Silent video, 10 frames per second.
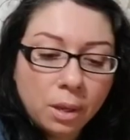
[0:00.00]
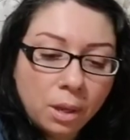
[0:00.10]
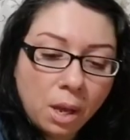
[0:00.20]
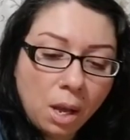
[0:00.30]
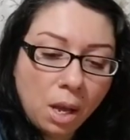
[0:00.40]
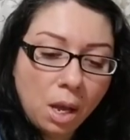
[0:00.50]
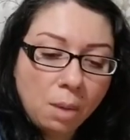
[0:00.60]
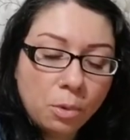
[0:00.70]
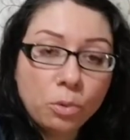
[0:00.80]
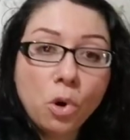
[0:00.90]

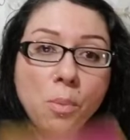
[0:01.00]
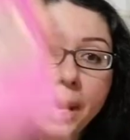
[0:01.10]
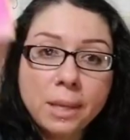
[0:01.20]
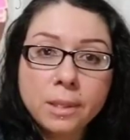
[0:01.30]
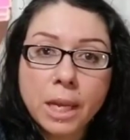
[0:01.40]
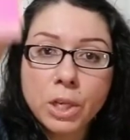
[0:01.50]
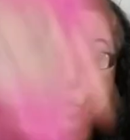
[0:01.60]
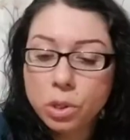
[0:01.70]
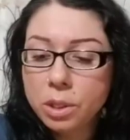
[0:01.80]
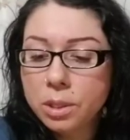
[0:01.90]
Romance
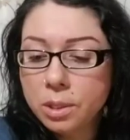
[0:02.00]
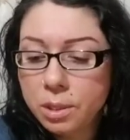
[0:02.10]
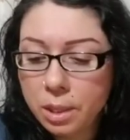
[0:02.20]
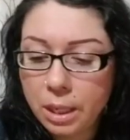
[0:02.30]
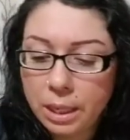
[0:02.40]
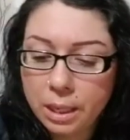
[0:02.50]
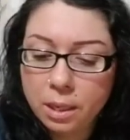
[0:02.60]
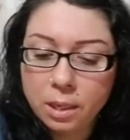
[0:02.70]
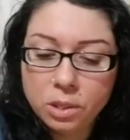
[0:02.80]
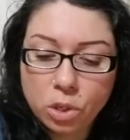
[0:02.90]
Angels
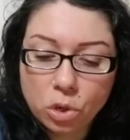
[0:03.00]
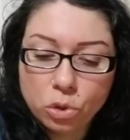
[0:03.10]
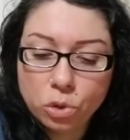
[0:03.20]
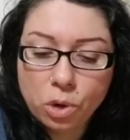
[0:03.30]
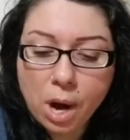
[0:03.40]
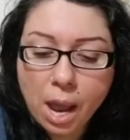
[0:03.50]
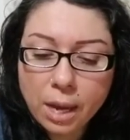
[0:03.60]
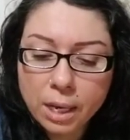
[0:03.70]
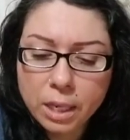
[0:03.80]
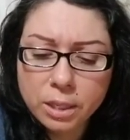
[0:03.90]
and
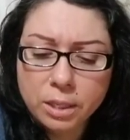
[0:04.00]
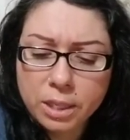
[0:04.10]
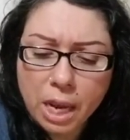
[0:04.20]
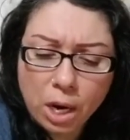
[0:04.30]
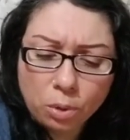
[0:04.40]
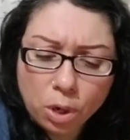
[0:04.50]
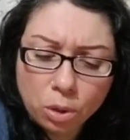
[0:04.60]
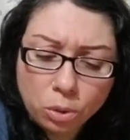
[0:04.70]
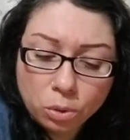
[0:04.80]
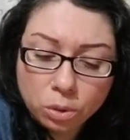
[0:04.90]
Dragon
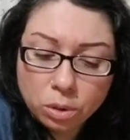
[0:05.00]
Tarot.